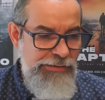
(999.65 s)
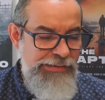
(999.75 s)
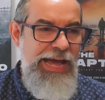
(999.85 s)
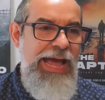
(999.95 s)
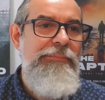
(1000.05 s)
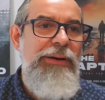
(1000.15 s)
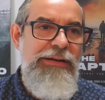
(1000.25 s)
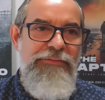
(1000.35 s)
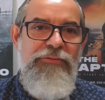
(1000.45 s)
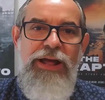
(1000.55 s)
time and
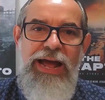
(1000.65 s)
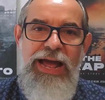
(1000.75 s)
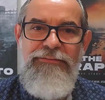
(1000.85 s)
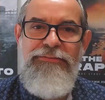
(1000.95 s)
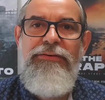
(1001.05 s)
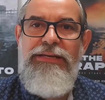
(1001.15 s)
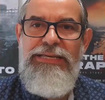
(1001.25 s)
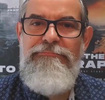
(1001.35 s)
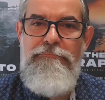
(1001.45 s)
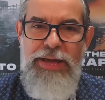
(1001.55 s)
effort I have
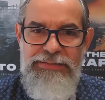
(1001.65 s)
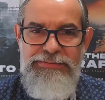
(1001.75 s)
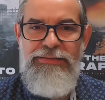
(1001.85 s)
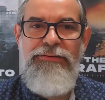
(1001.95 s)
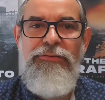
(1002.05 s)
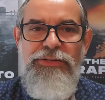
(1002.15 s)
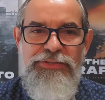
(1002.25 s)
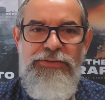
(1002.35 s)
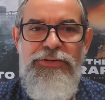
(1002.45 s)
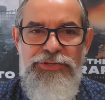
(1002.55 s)
invested in
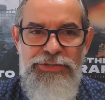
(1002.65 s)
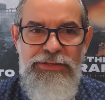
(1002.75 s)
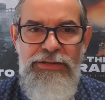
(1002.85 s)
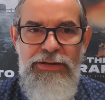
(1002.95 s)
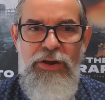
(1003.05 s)
researching